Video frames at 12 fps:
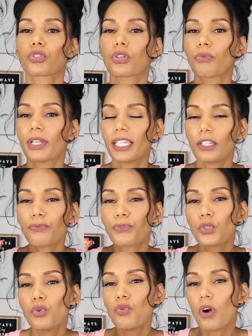So if
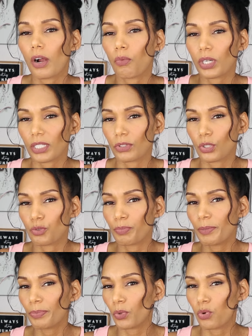you are one of those
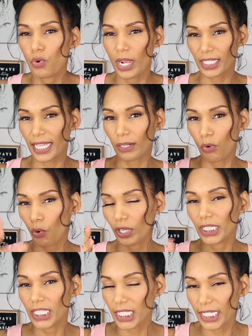people who has like
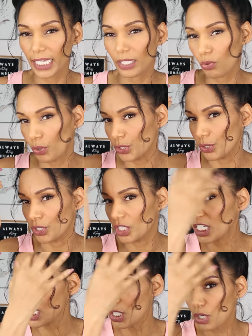oily skin or your
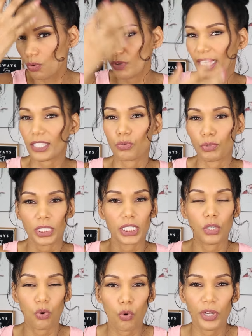T-zone gets
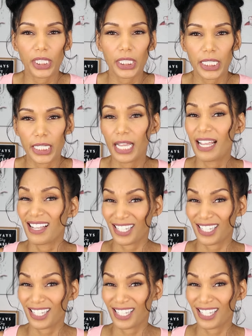really oily,